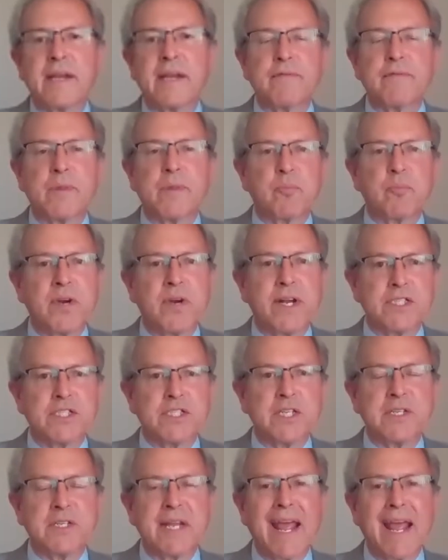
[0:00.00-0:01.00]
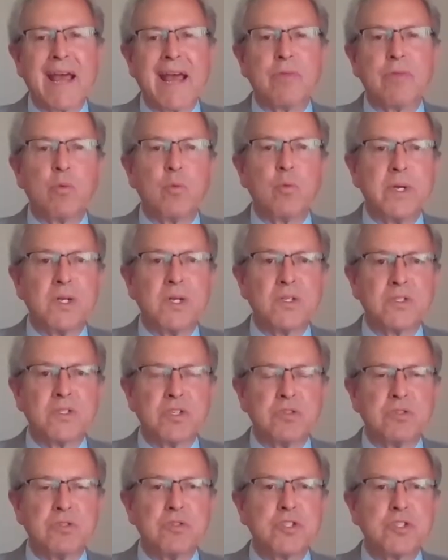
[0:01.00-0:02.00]
the president had the will to
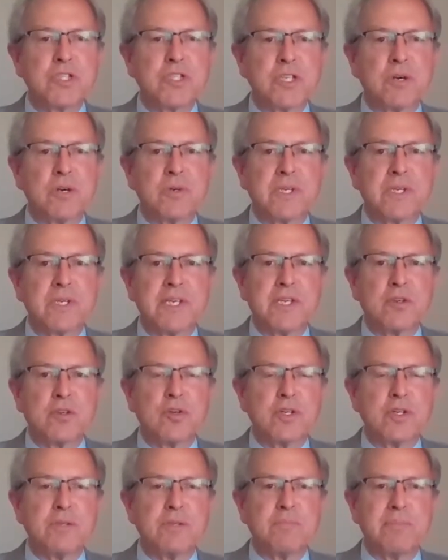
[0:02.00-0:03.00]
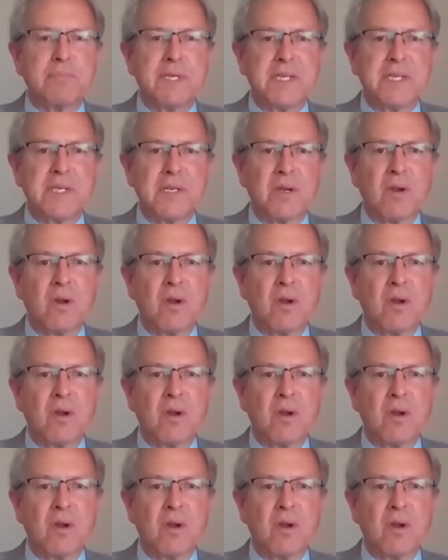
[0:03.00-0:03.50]
do so, he could be